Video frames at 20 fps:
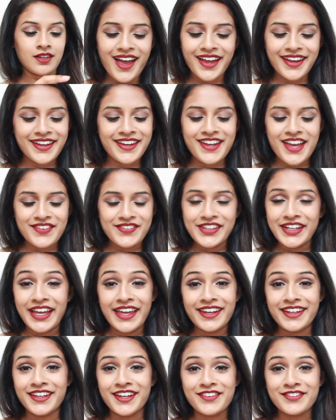I can never
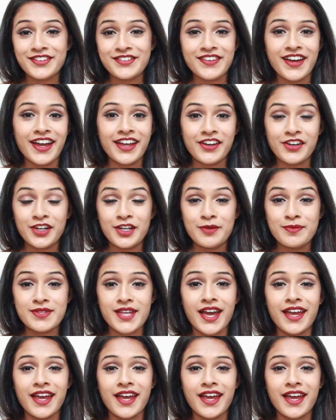get enough of eye creams.